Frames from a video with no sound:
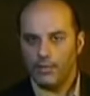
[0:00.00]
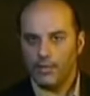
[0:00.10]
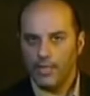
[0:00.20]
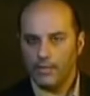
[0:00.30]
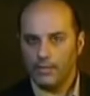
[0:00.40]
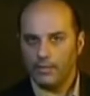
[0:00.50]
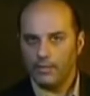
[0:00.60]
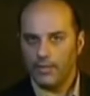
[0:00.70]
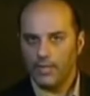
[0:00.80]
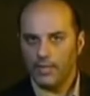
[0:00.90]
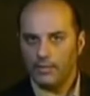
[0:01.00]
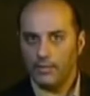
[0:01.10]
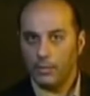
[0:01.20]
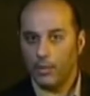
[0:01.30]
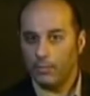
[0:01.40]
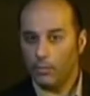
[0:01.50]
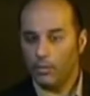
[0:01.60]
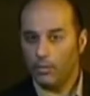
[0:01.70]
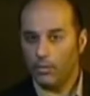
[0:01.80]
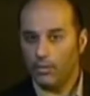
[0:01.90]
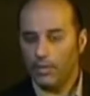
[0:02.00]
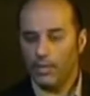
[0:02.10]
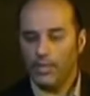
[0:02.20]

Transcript: The Atlanteans are settling somewhat more north